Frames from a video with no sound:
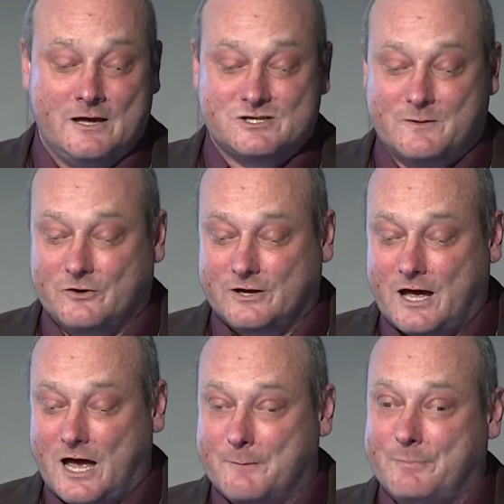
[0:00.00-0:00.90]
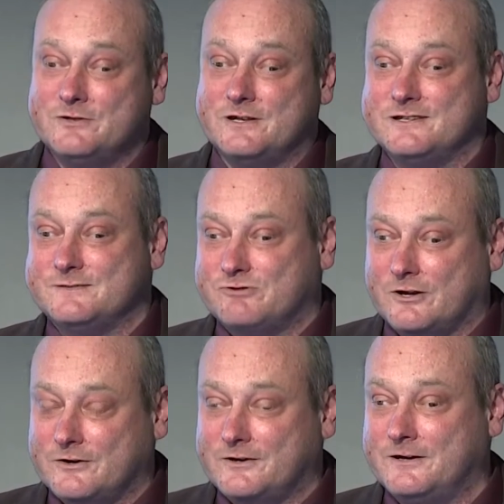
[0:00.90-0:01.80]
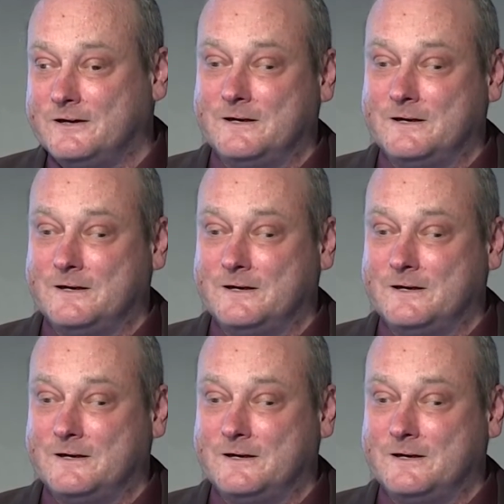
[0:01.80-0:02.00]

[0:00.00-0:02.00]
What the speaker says: So we've got an abundance product,